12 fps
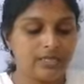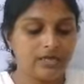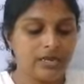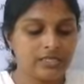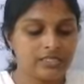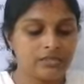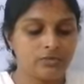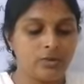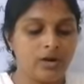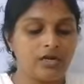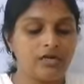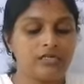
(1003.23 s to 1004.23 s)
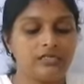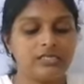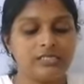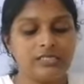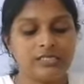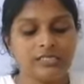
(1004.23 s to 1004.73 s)
Next one,
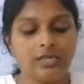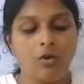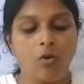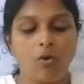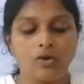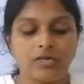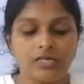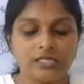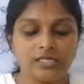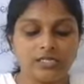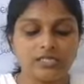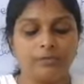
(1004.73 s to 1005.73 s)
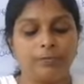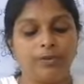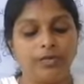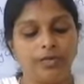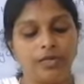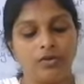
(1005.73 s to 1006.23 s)
this is the hottest
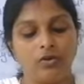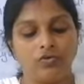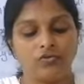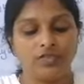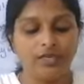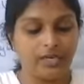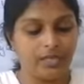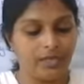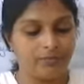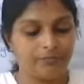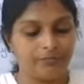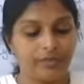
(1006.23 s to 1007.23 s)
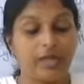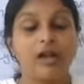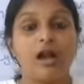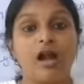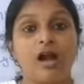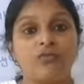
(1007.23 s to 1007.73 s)
period of the day,
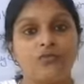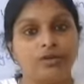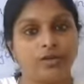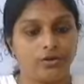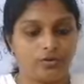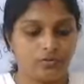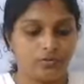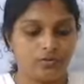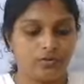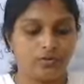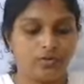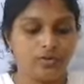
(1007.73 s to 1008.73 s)
afternoon.